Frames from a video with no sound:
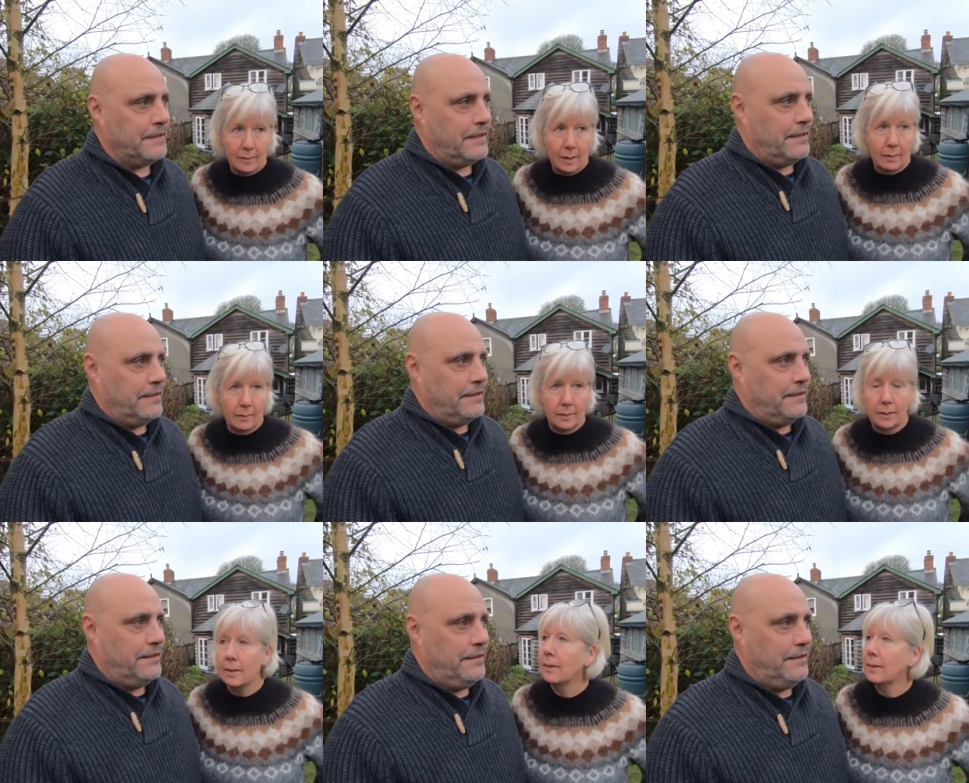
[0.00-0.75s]
Speaker 1: So,
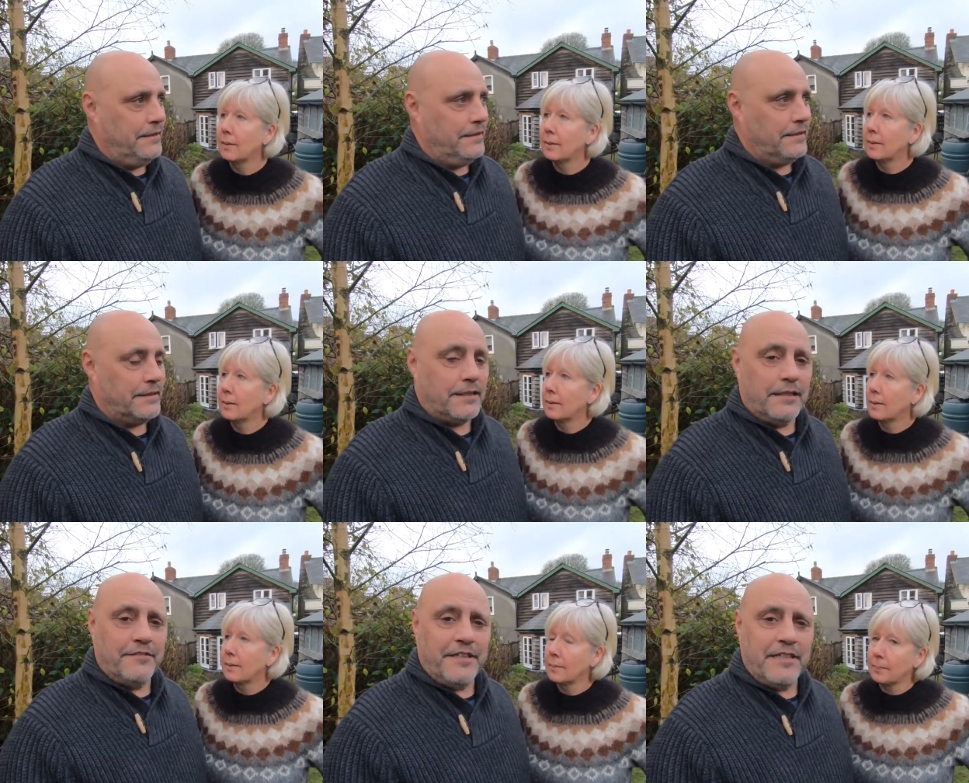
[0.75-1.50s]

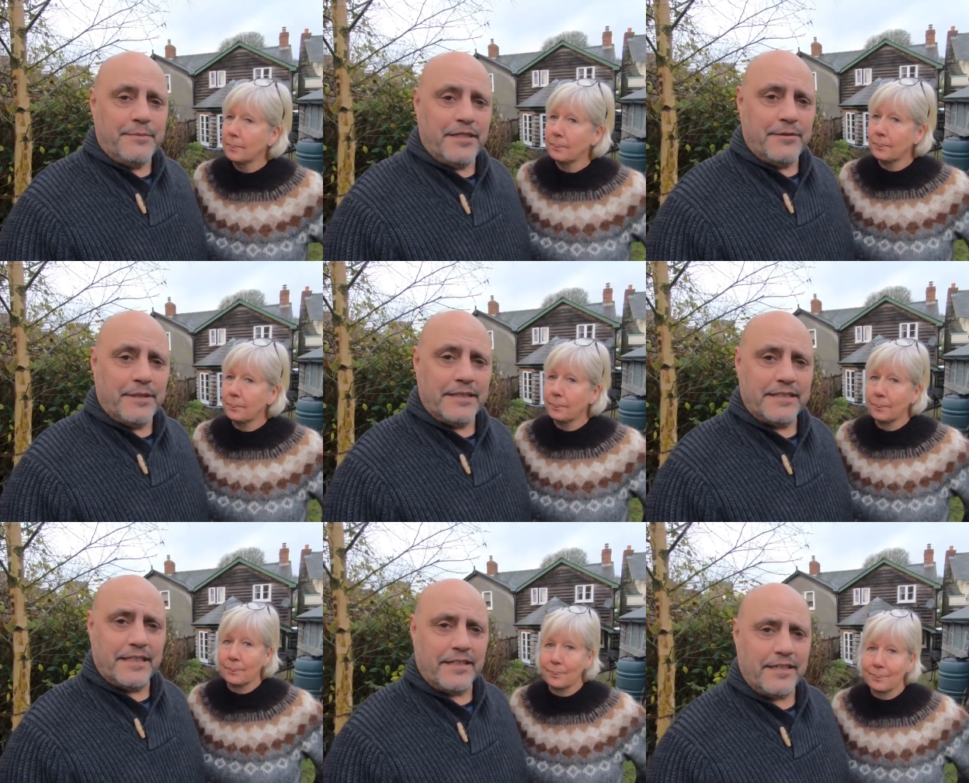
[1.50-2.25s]
so if anybody
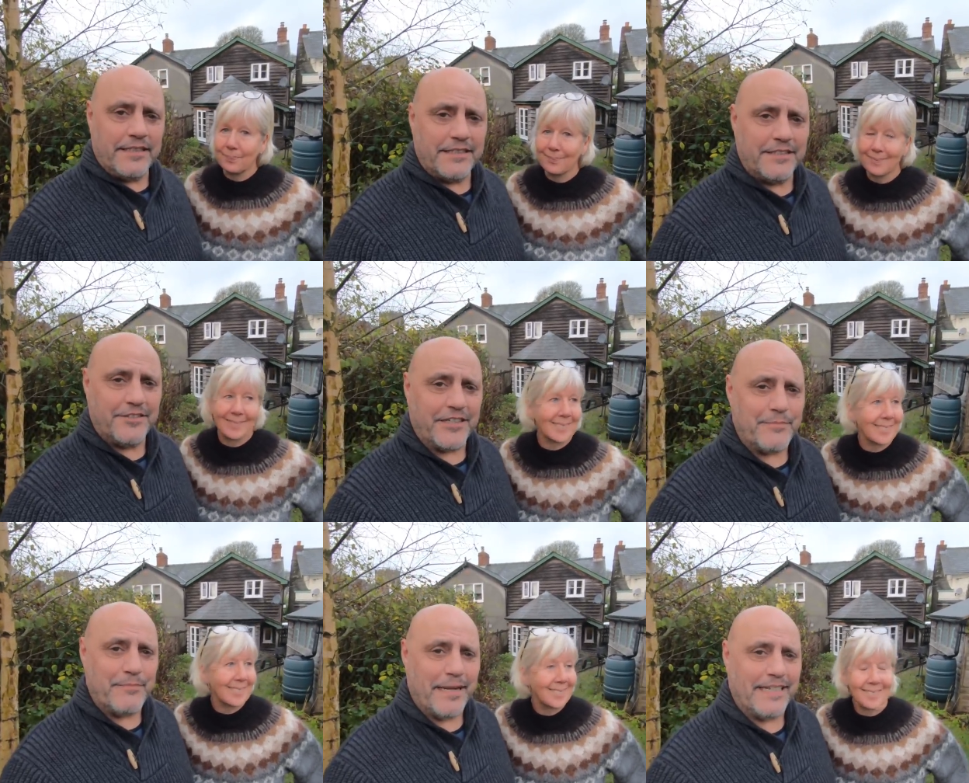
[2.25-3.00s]
wants a nice
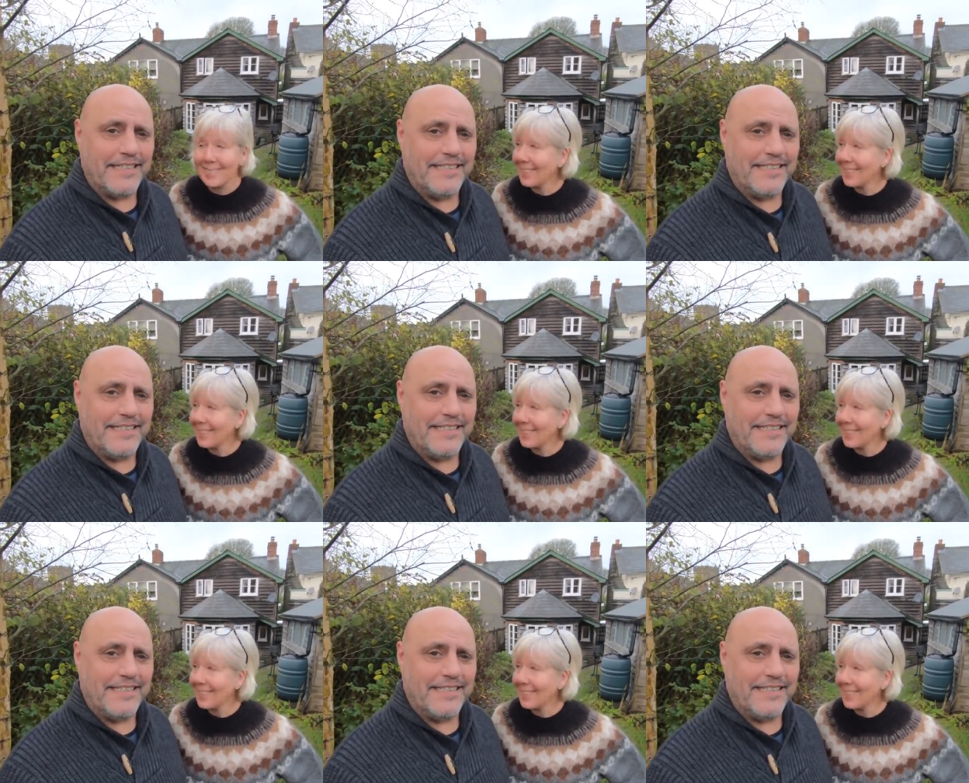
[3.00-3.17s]
three-bed